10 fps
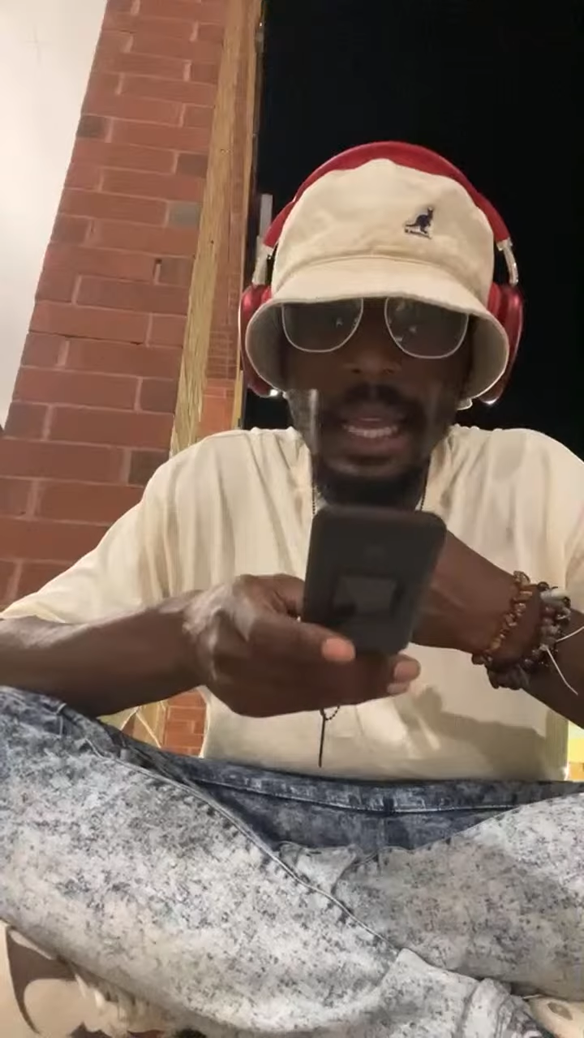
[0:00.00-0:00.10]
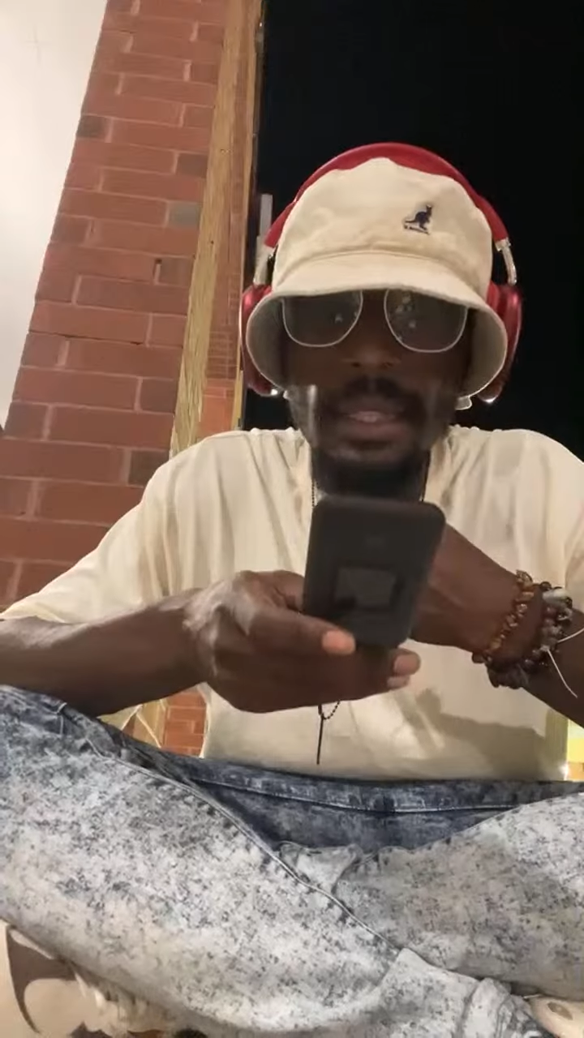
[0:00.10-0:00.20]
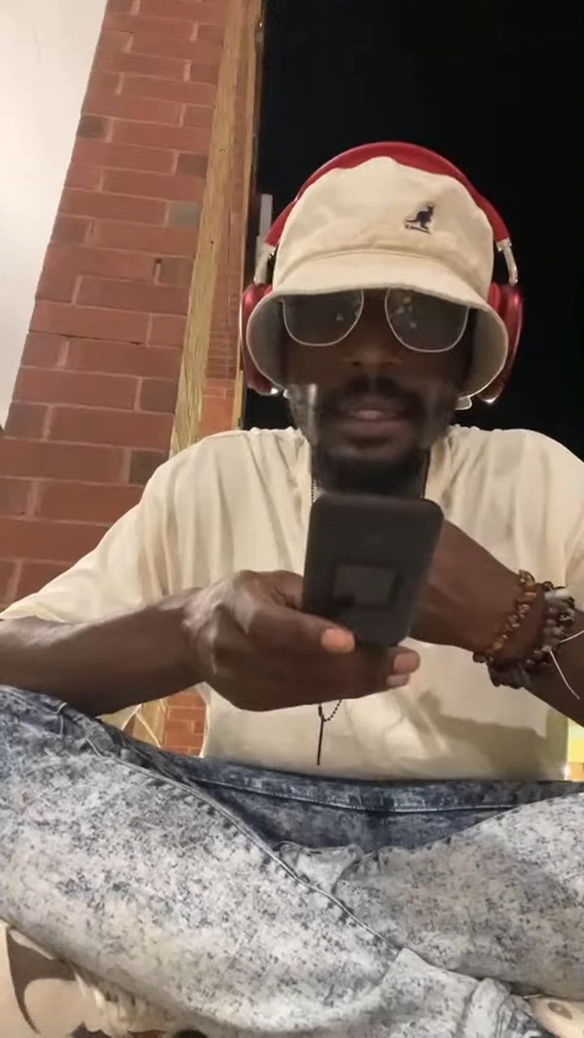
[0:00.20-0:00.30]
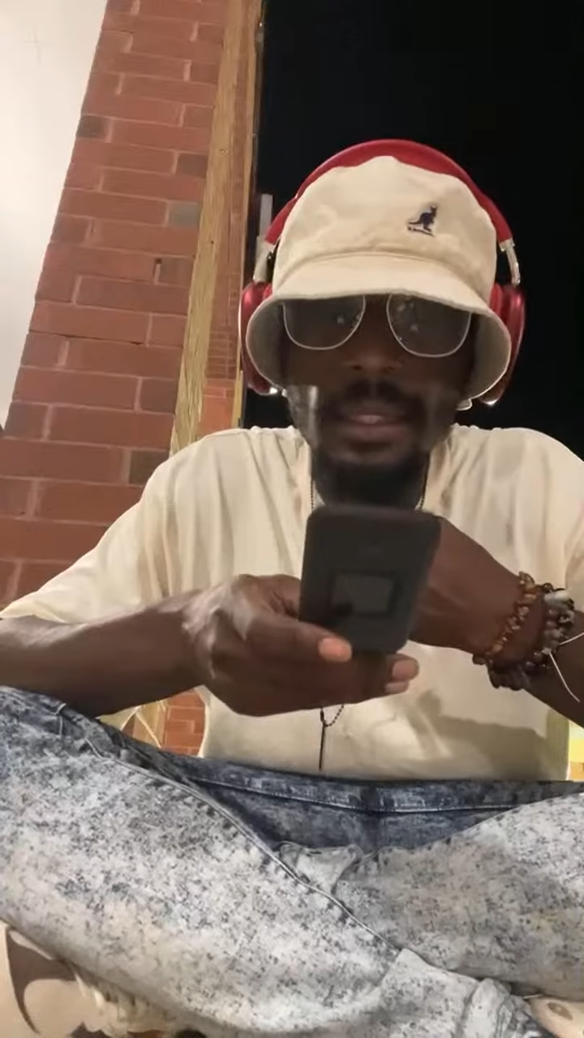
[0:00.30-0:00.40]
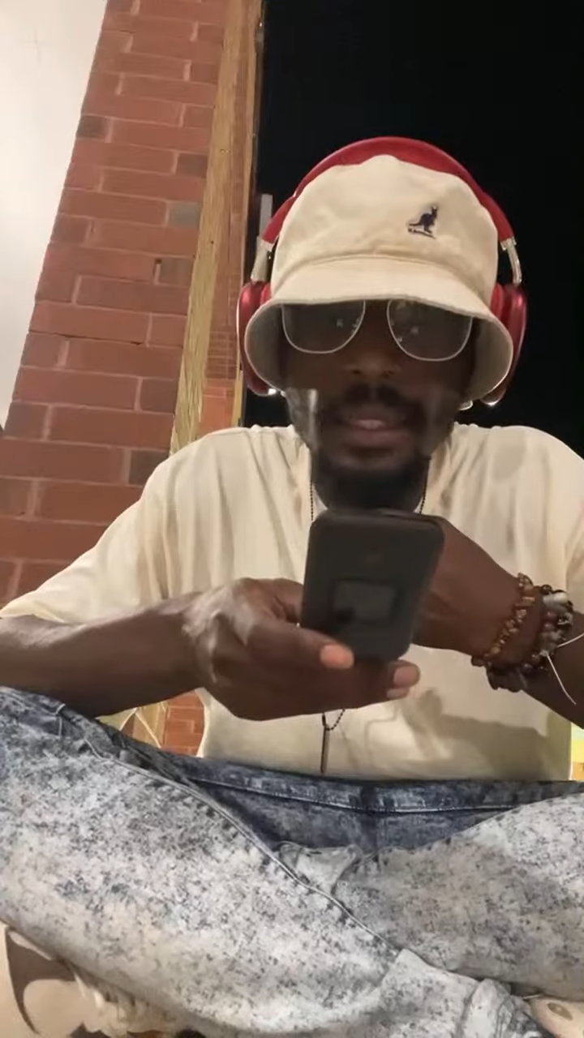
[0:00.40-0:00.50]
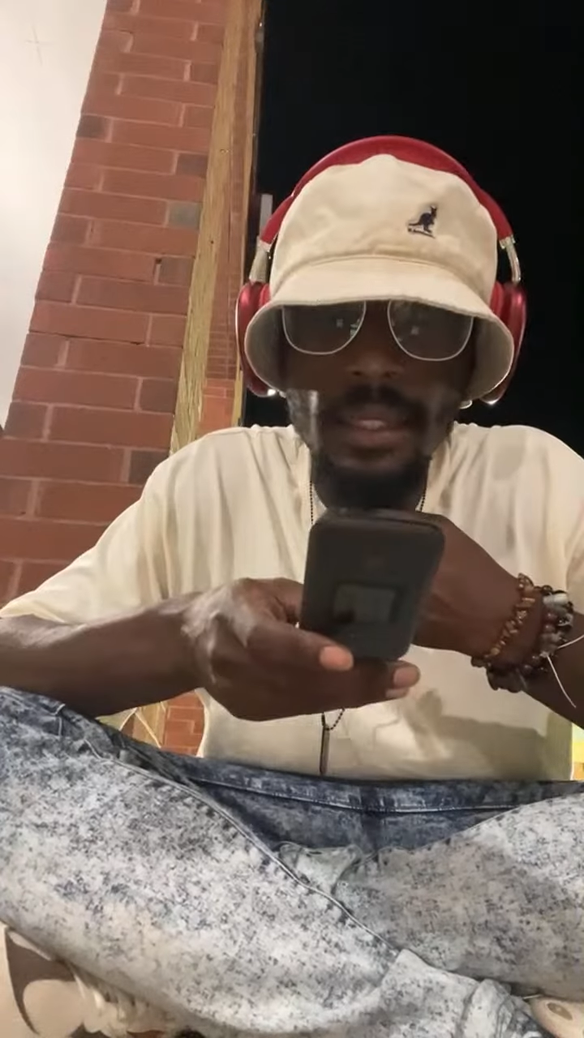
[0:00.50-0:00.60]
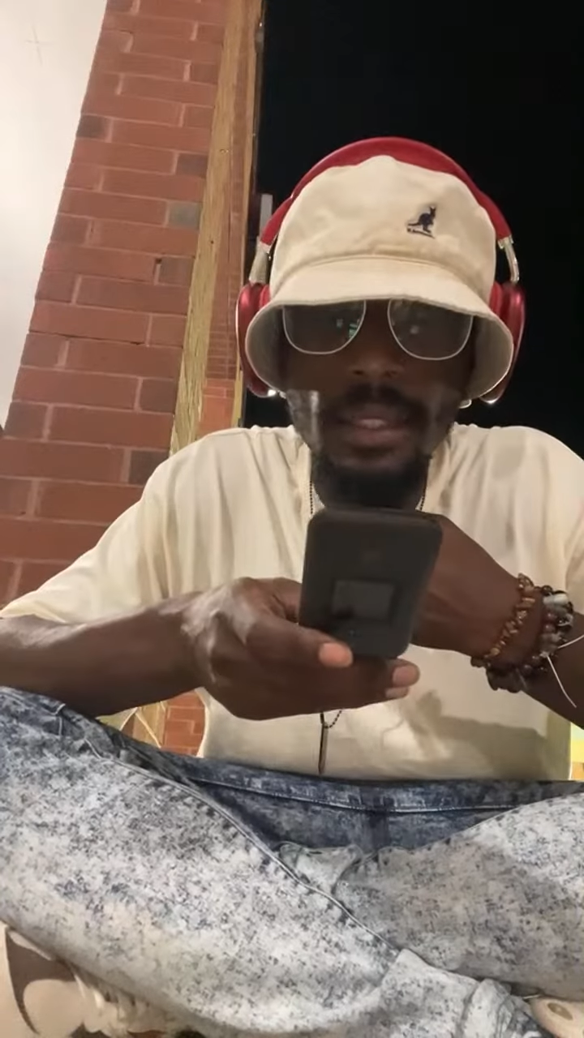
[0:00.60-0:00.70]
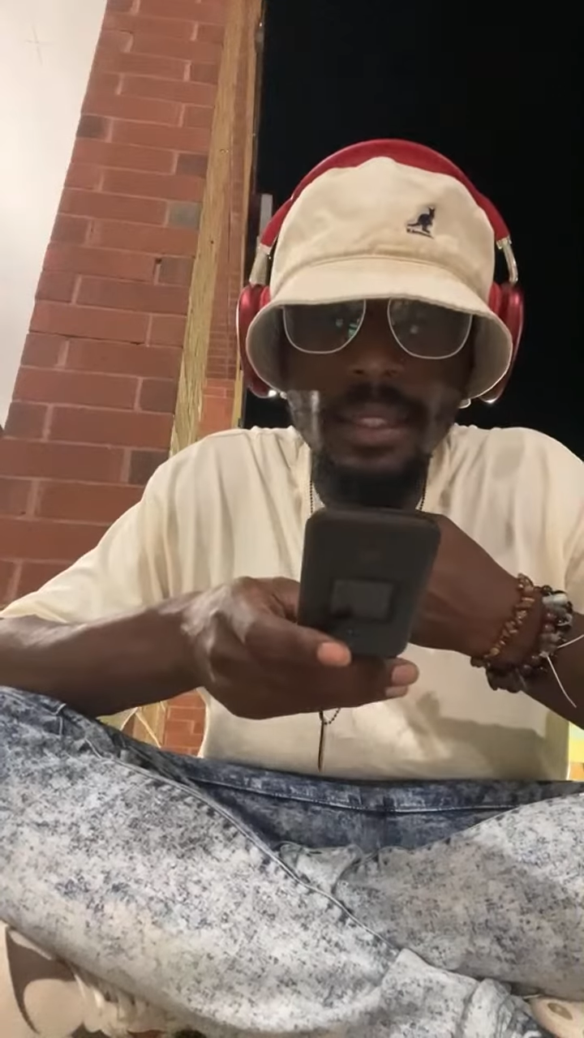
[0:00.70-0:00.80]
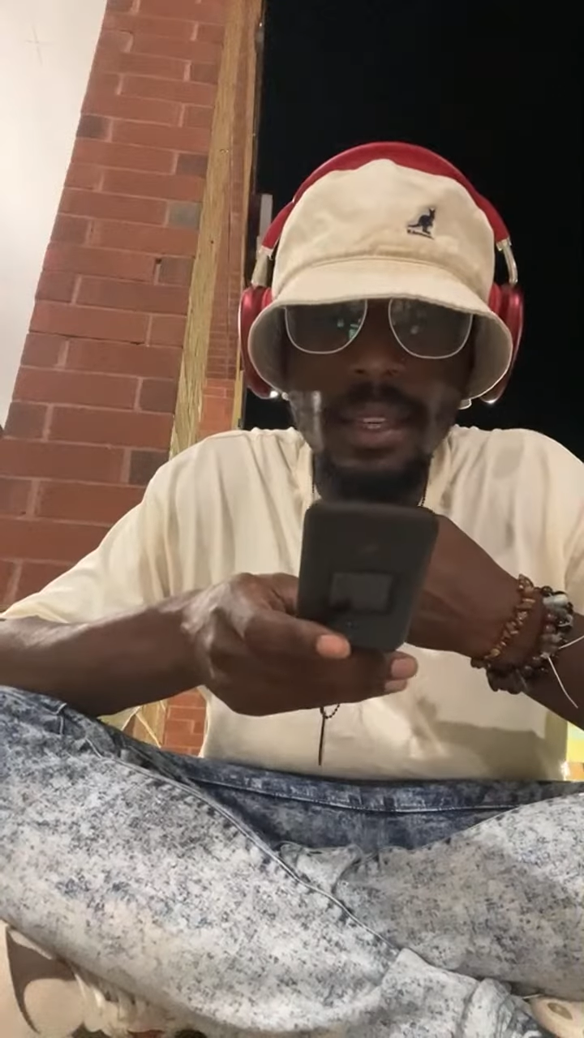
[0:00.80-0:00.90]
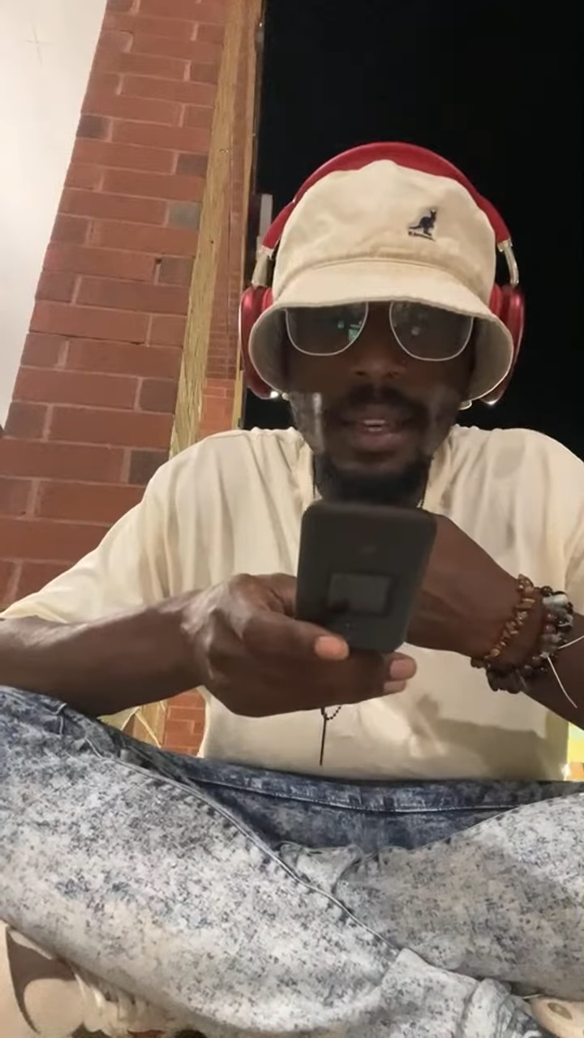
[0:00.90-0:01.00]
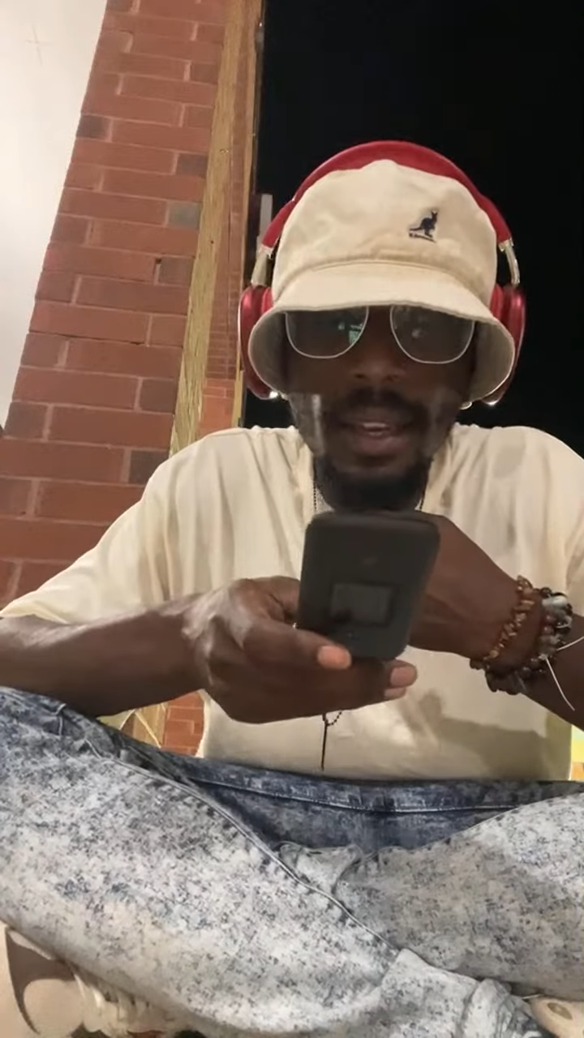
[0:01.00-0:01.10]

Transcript: I